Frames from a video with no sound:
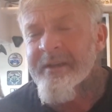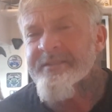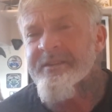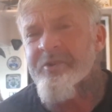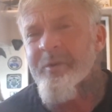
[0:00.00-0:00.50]

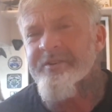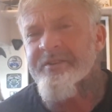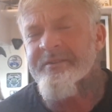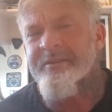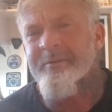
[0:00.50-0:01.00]

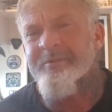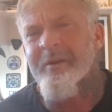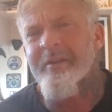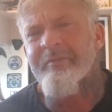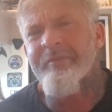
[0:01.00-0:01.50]
situations, I was
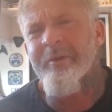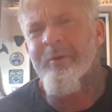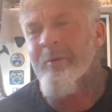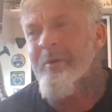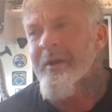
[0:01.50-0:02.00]
one of the
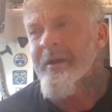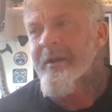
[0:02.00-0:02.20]
few